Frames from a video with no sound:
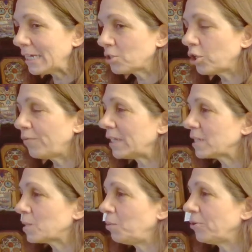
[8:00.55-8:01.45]
it's sort of an
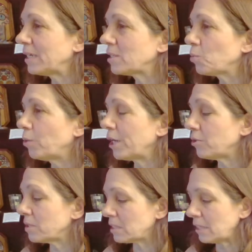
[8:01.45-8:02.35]
experience
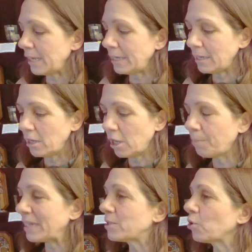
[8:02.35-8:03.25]
where, say, uh,
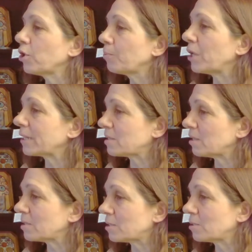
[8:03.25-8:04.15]
my solar
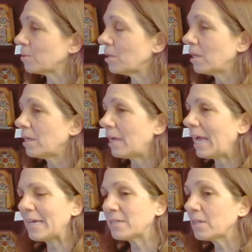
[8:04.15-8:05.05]
plexus
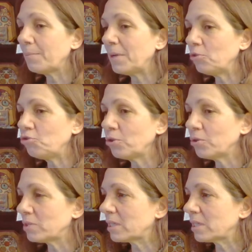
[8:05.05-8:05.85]
has some issues.